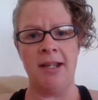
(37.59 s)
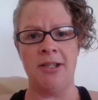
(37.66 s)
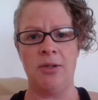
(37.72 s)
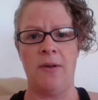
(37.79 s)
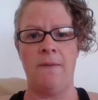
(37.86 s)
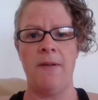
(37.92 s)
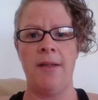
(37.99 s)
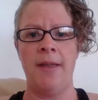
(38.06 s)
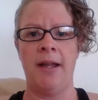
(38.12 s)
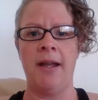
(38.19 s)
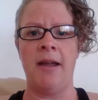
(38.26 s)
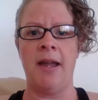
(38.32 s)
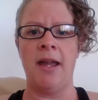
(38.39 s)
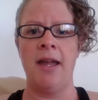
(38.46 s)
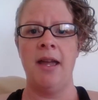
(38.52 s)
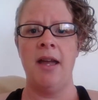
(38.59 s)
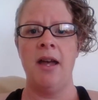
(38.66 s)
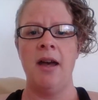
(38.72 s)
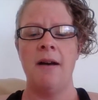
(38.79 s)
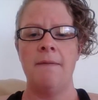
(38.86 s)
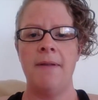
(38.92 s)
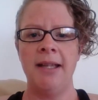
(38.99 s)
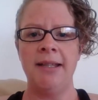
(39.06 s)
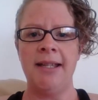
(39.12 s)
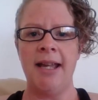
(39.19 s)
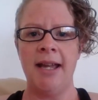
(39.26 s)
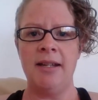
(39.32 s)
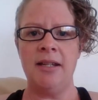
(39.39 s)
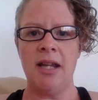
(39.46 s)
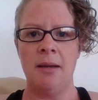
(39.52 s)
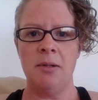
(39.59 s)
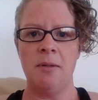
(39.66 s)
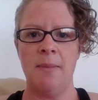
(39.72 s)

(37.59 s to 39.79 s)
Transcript: And so I felt like I finally had time